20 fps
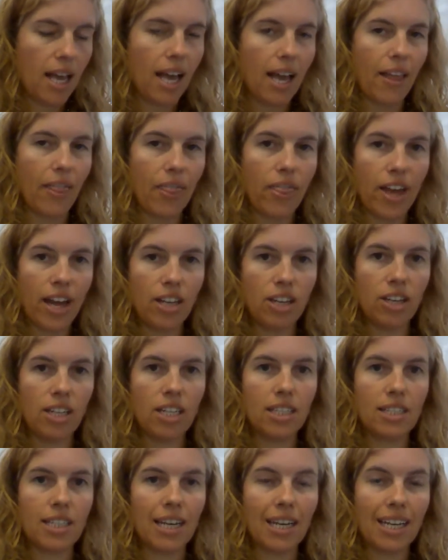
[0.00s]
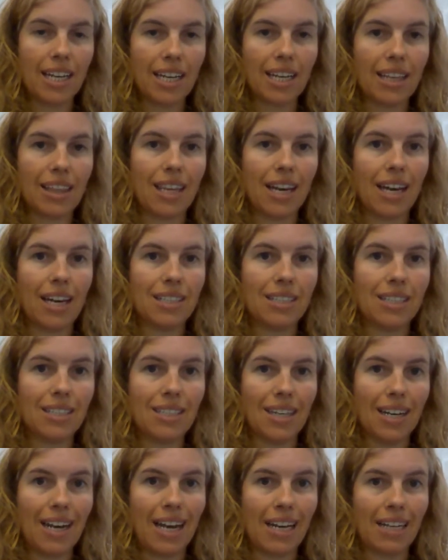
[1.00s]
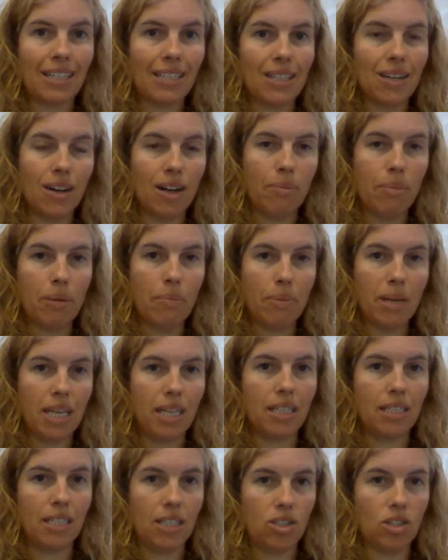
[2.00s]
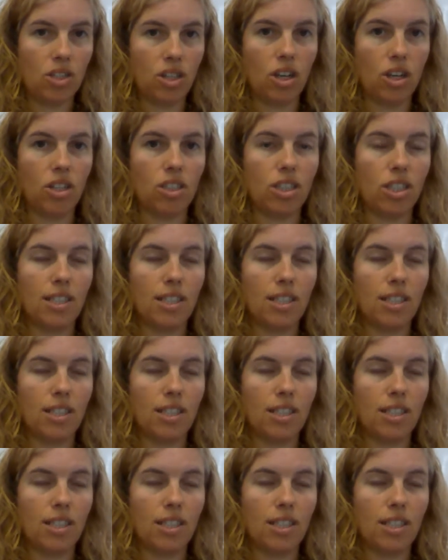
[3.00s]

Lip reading: And then you need to link that to lag time and peak discharge.